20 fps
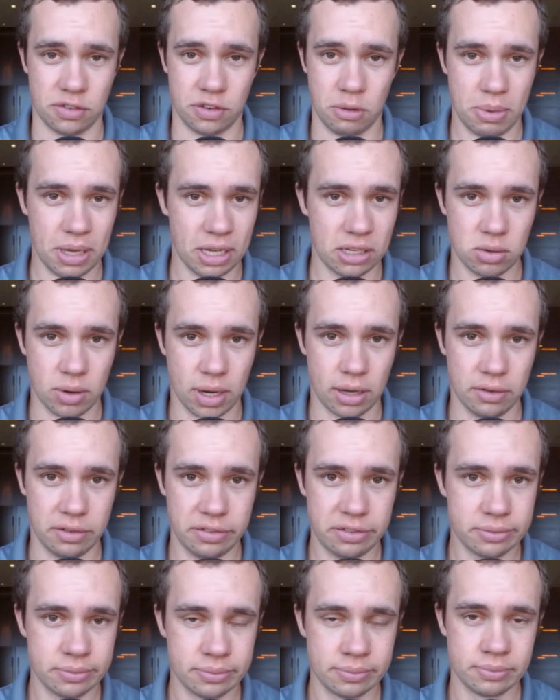for the Big
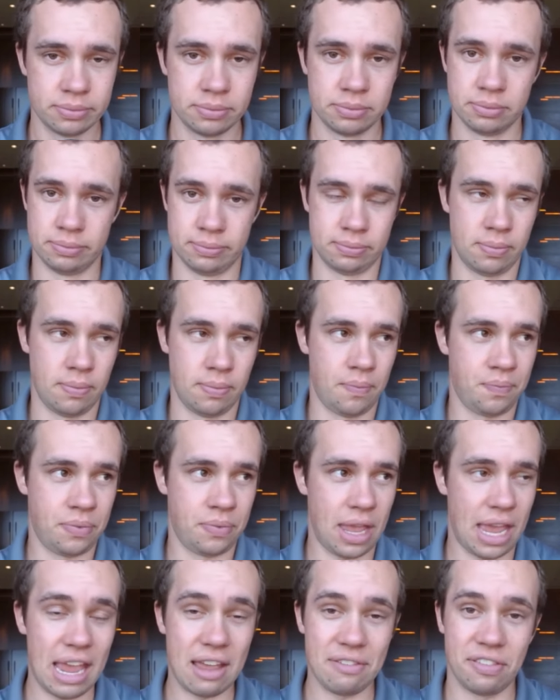twelve
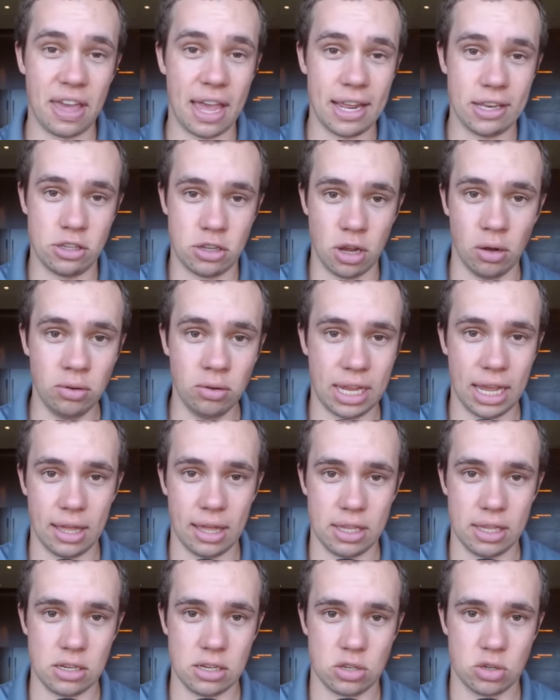if they don't
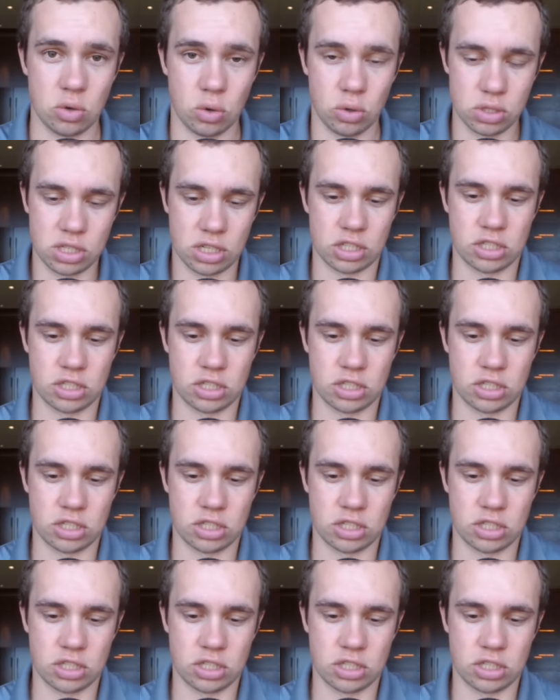get these schools,